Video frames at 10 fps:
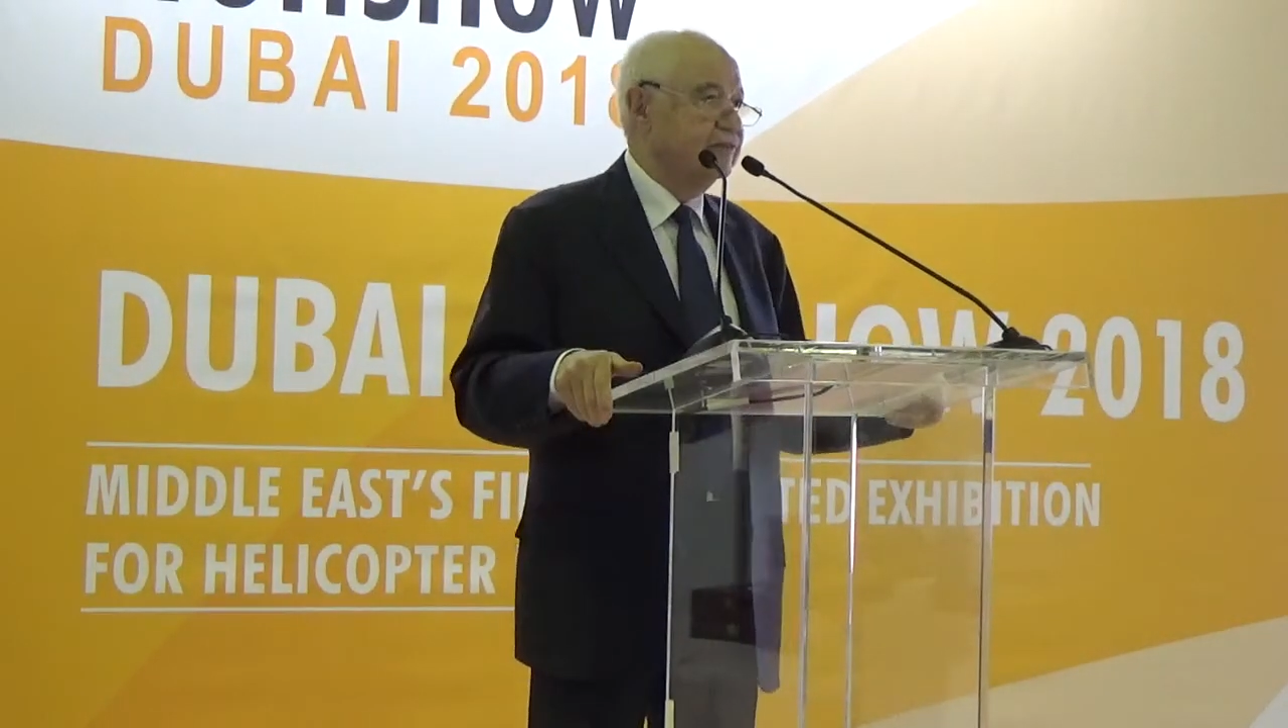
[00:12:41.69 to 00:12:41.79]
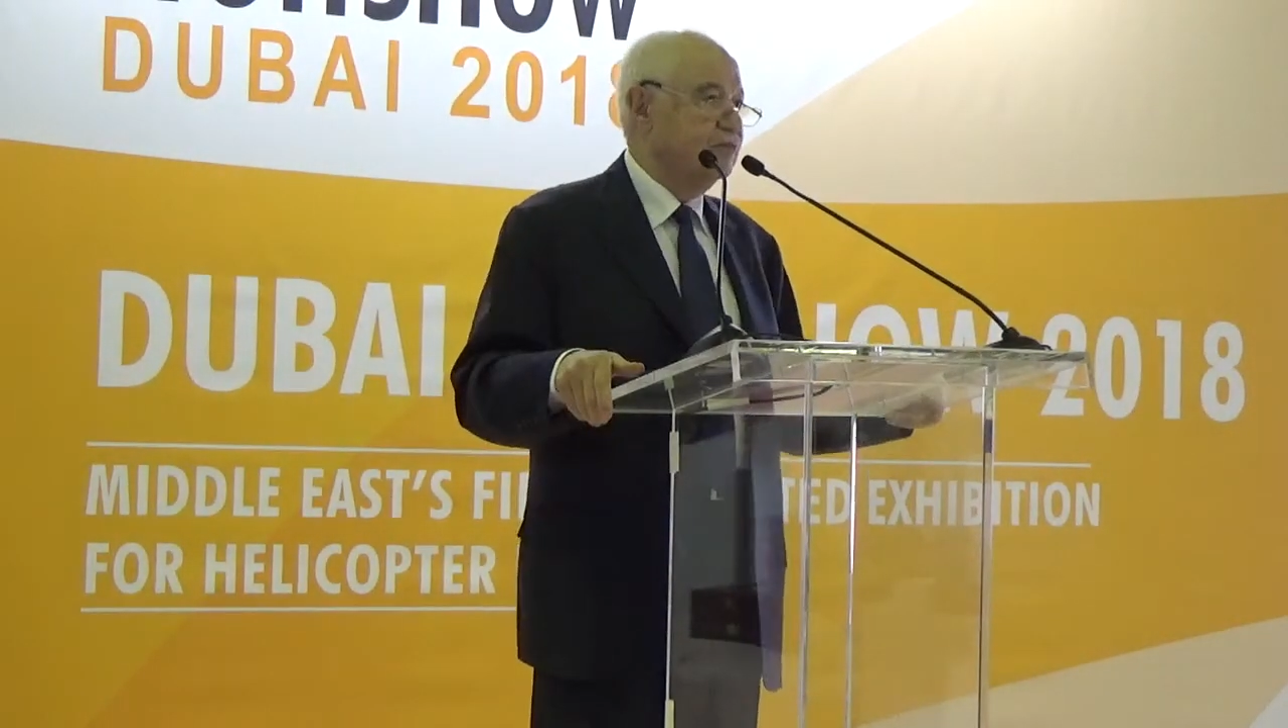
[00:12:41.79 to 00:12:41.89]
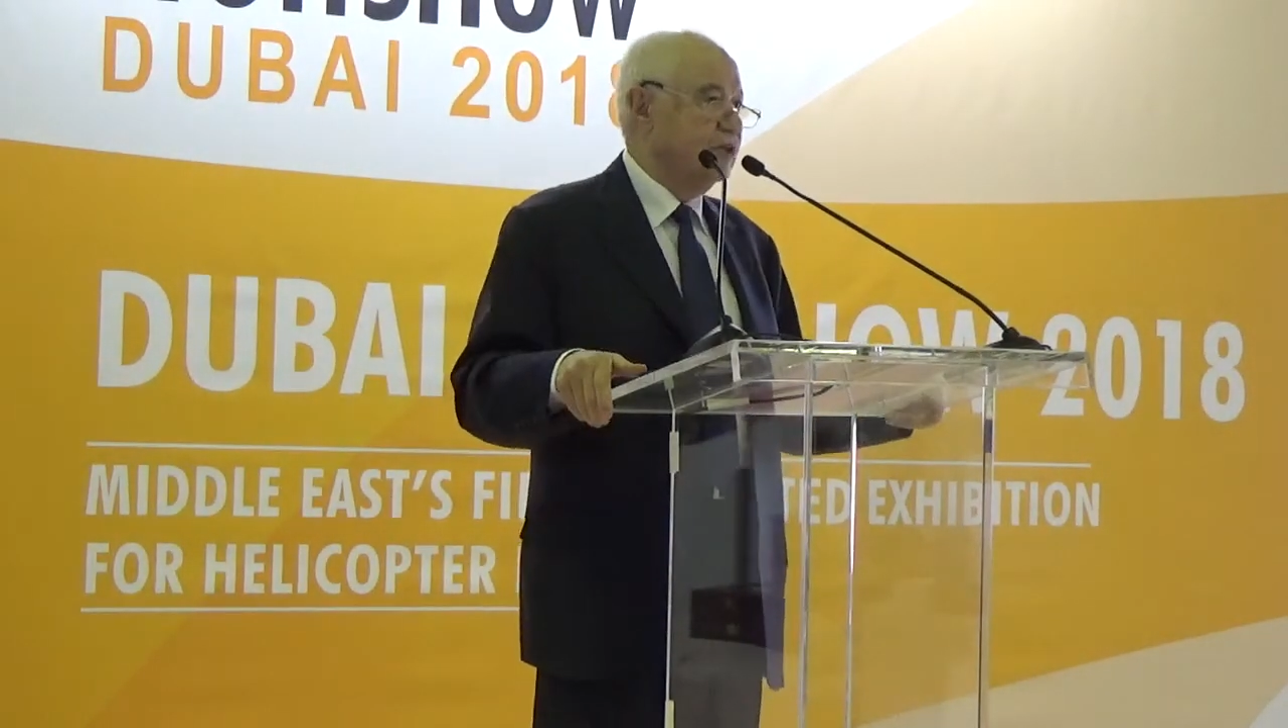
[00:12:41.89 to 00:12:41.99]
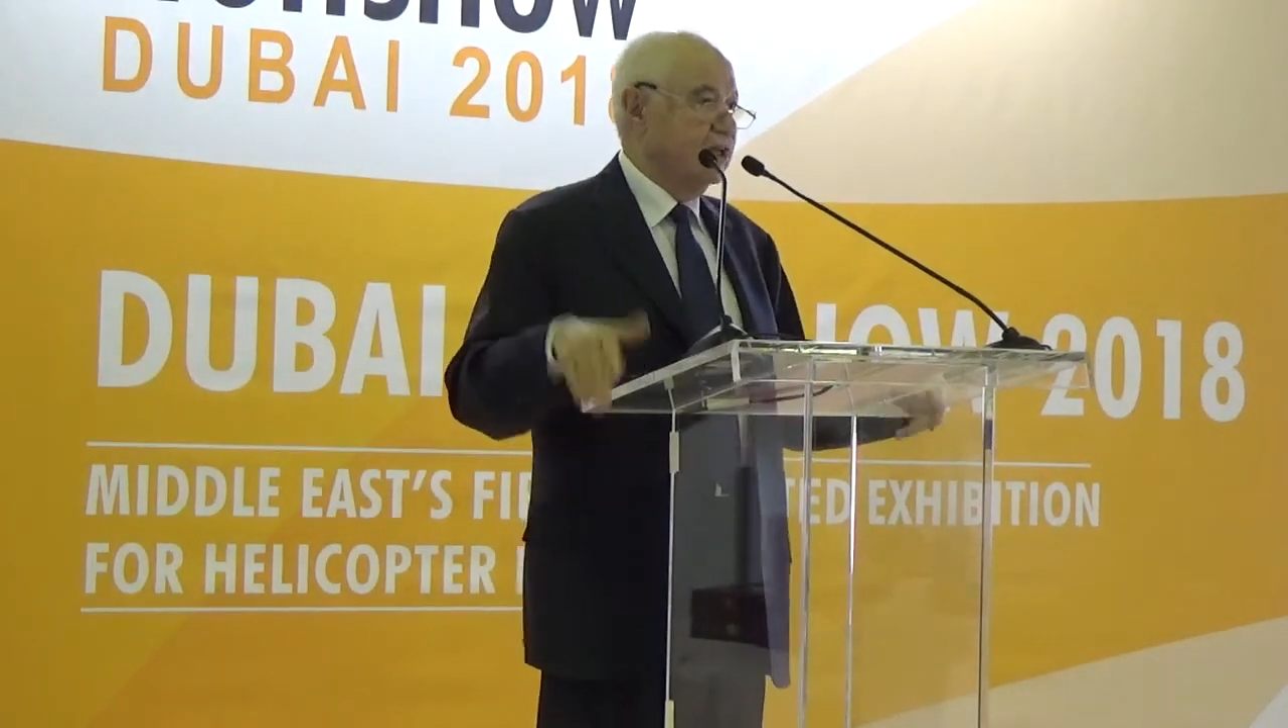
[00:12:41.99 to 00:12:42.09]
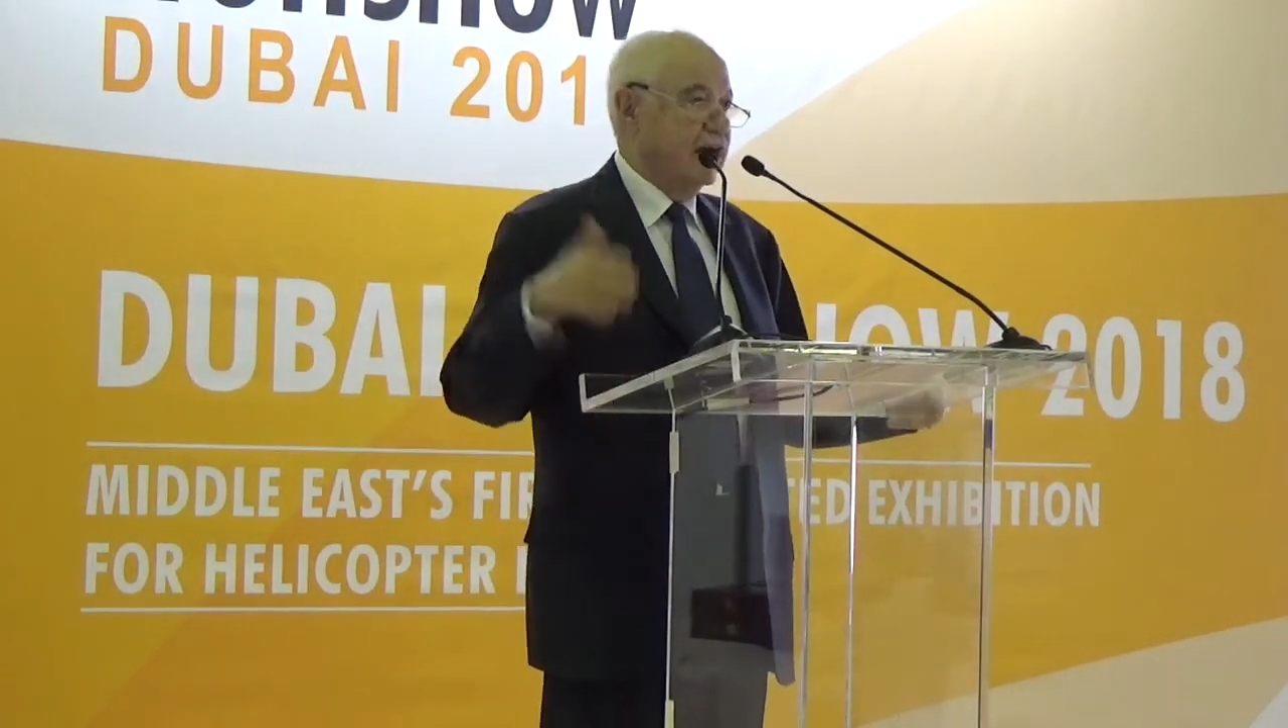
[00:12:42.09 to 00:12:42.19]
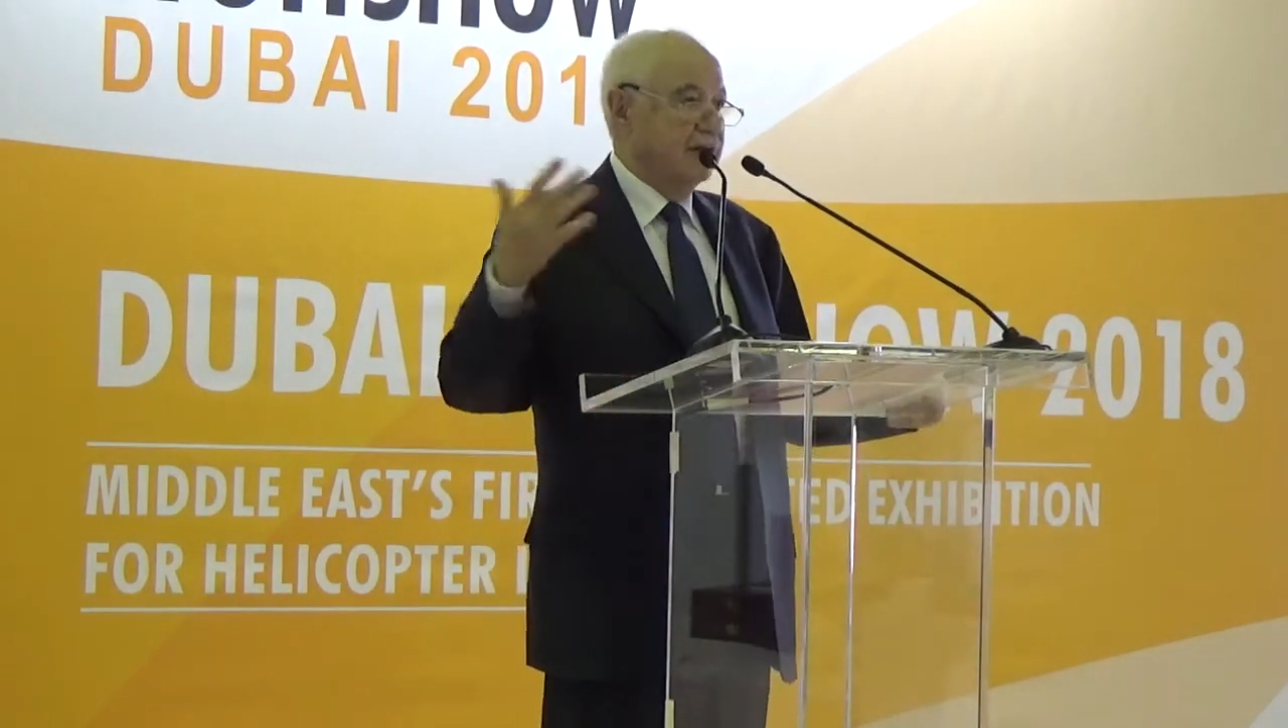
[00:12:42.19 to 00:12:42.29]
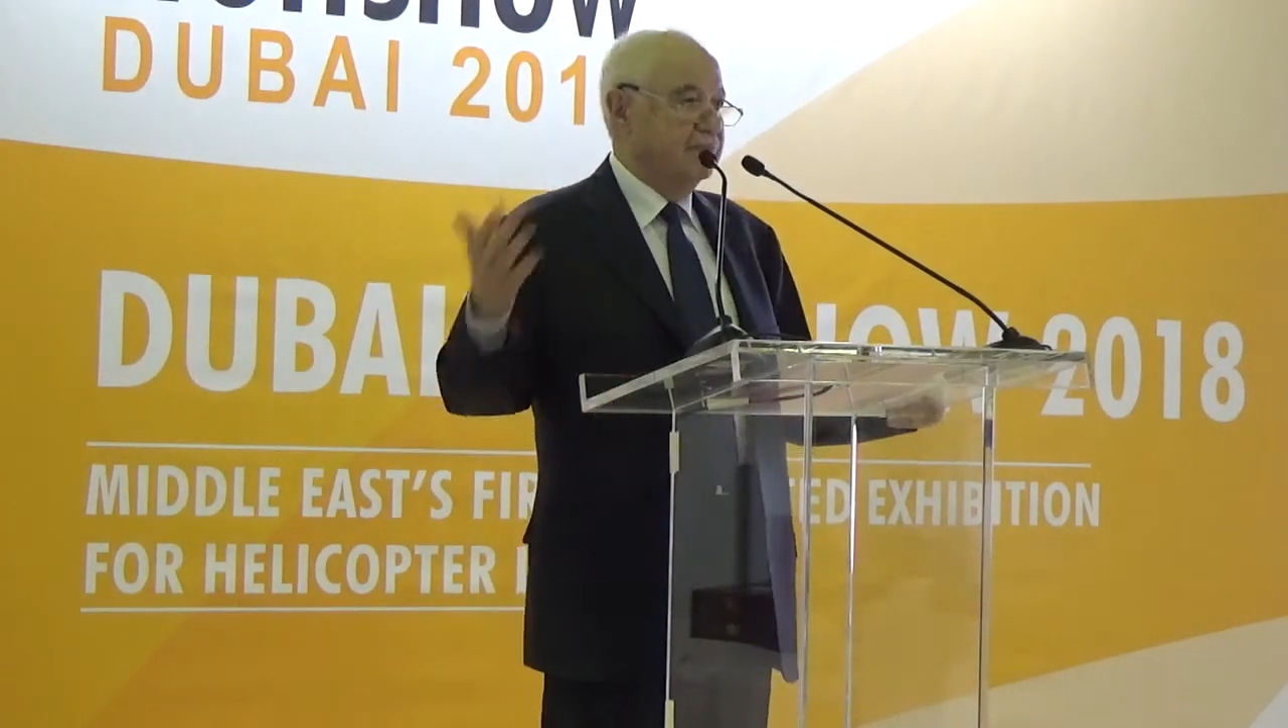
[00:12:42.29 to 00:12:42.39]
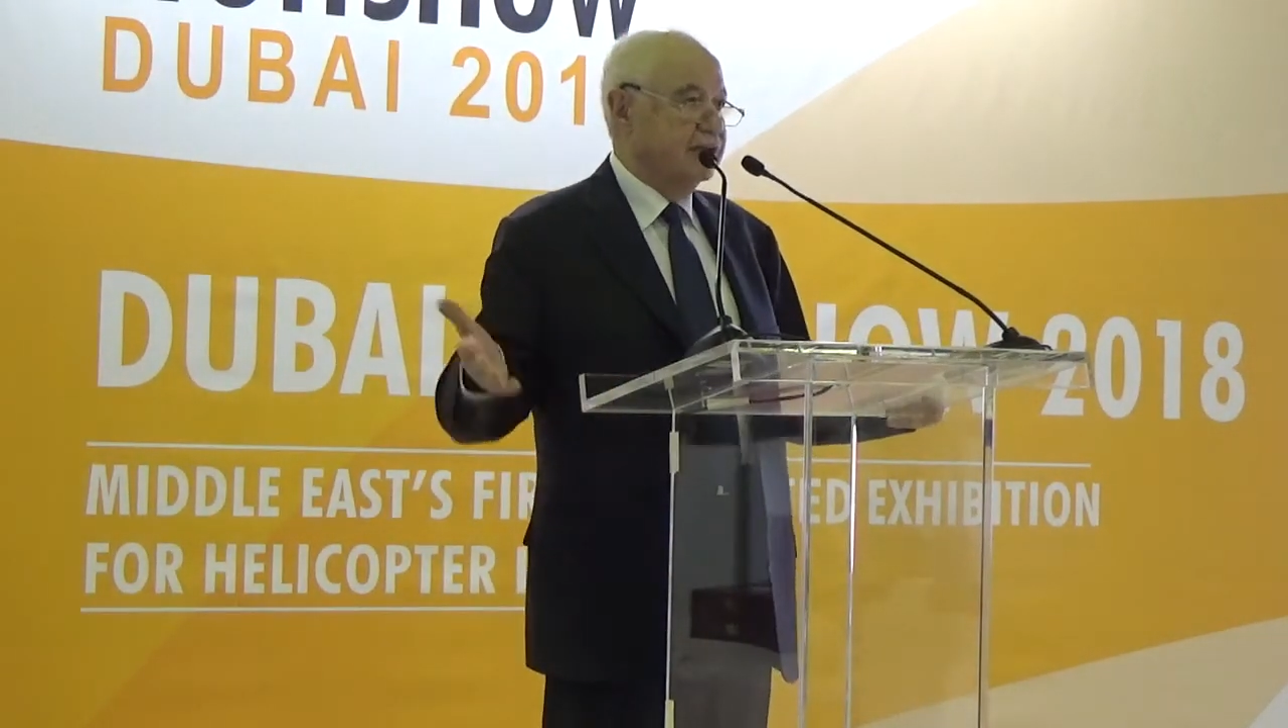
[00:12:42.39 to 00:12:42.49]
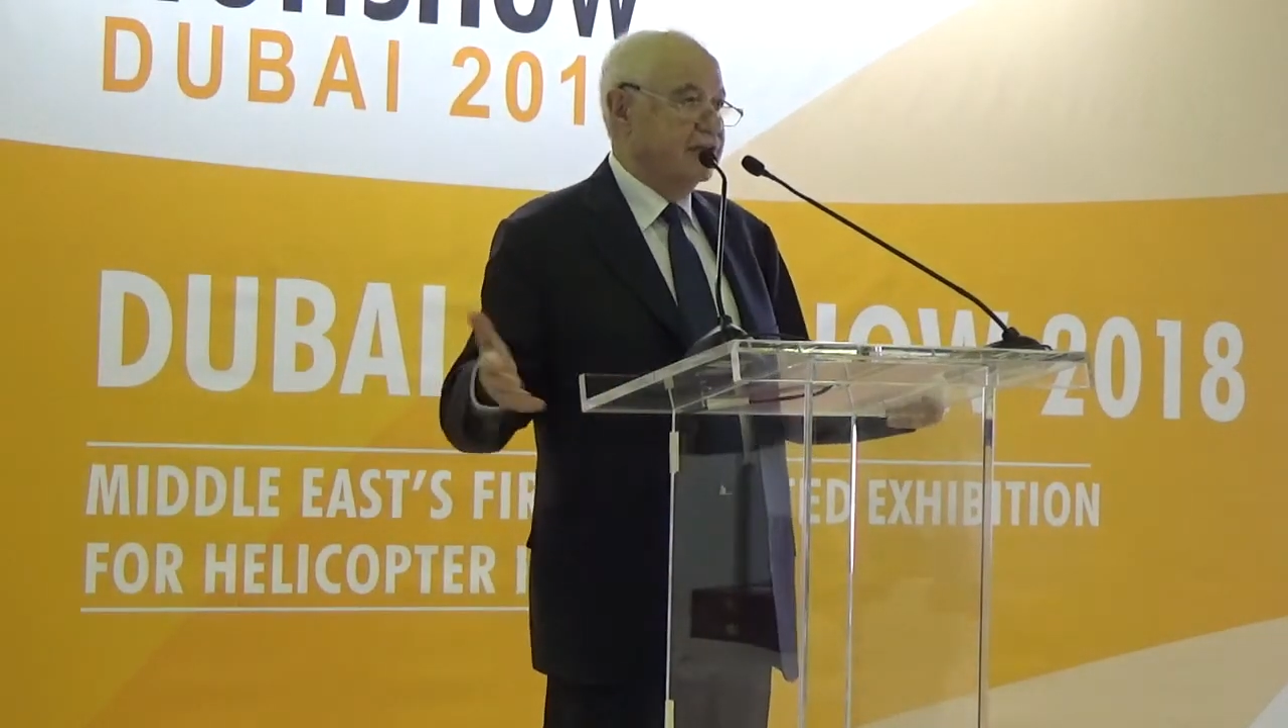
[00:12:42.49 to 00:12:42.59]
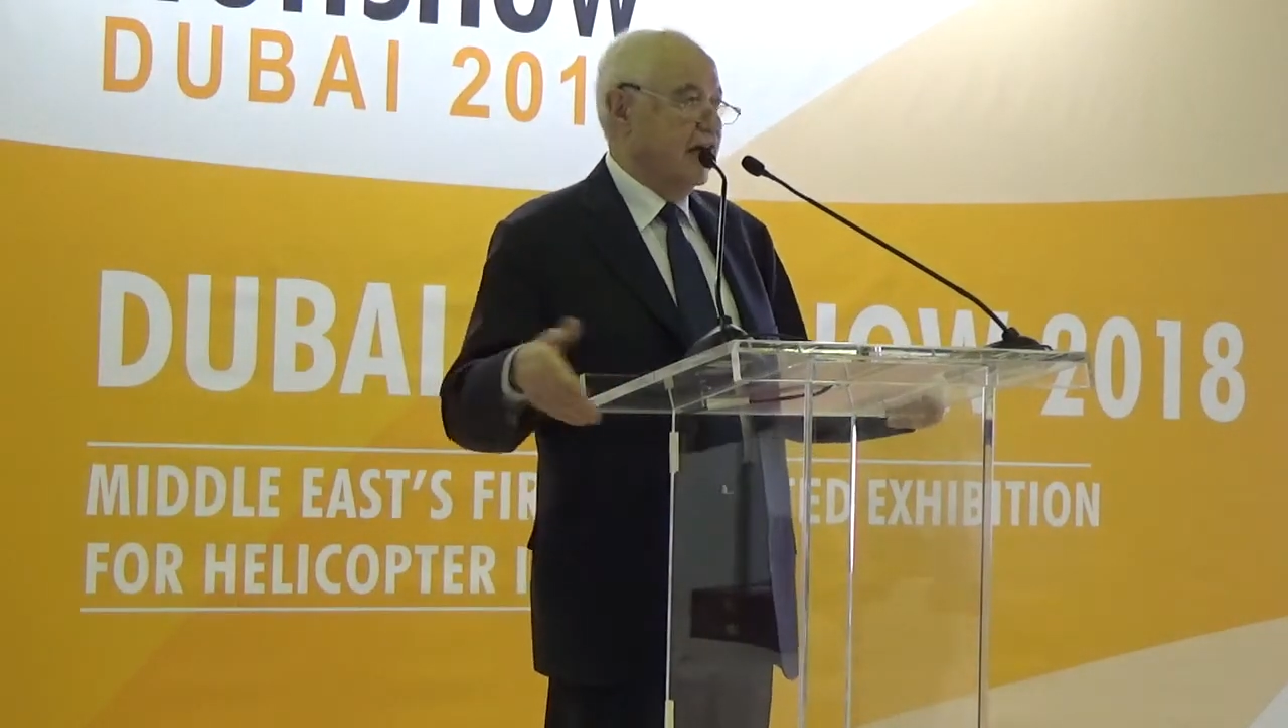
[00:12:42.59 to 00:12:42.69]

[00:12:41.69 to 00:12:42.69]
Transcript: whether I'm in the